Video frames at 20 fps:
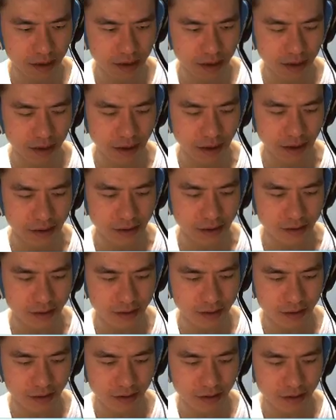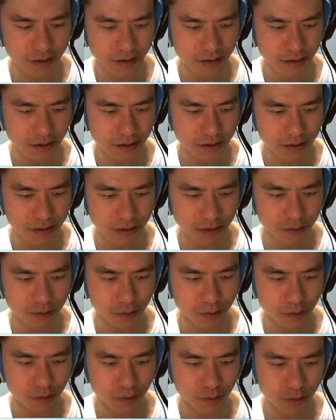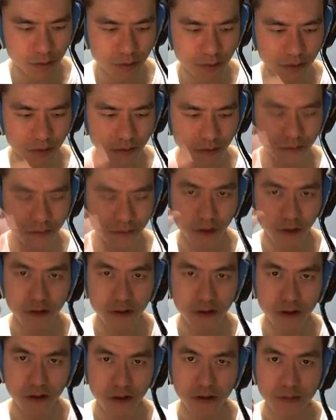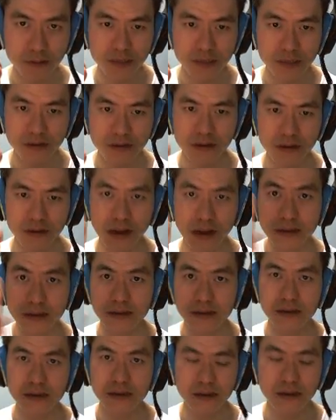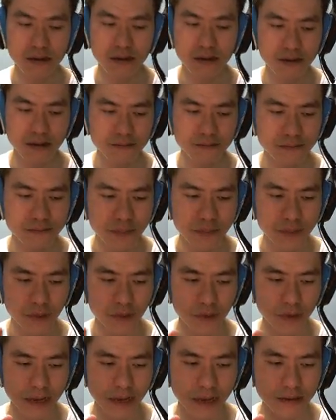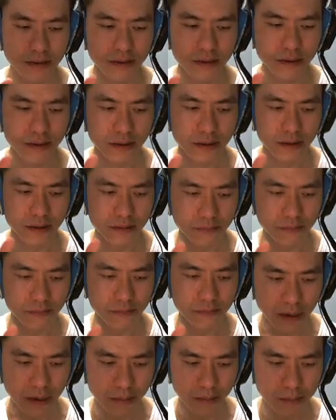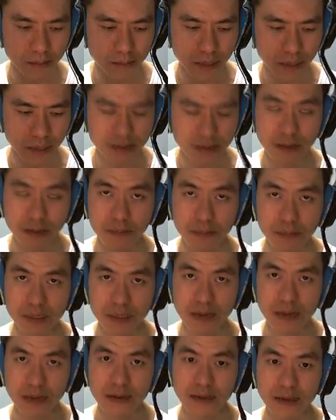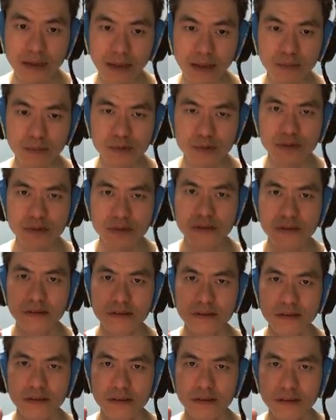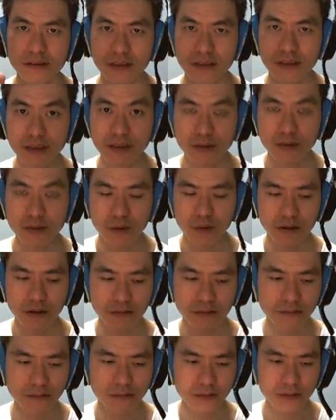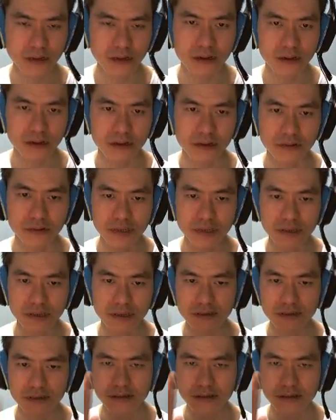has skill 2, 4 columns underneath her. You get plus 10% attack boost. This is one of the reasons.